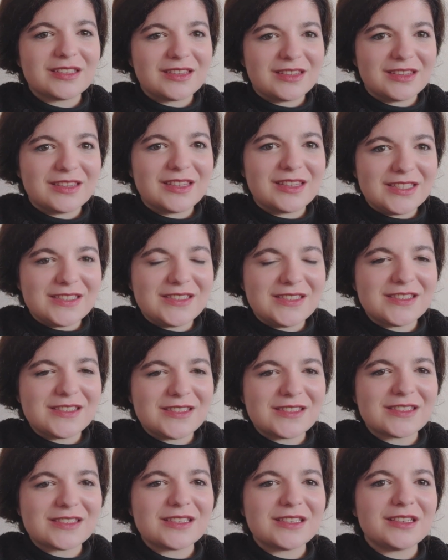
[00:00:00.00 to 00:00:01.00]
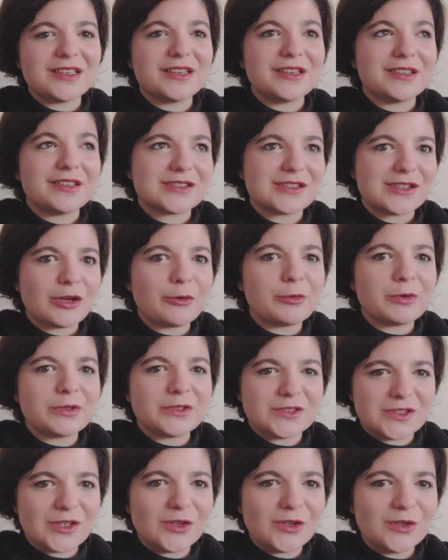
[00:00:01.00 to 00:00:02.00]
this is
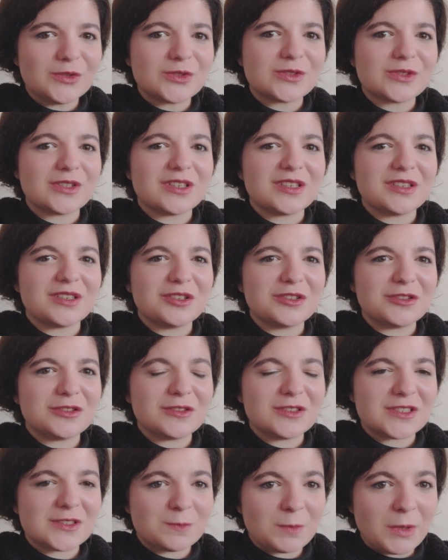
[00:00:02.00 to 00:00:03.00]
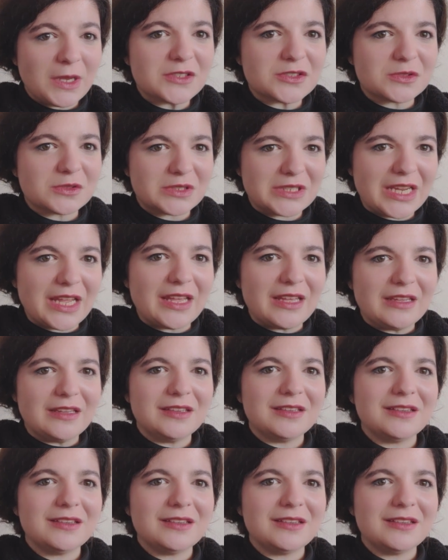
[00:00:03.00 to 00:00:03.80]
so-and-so's special day.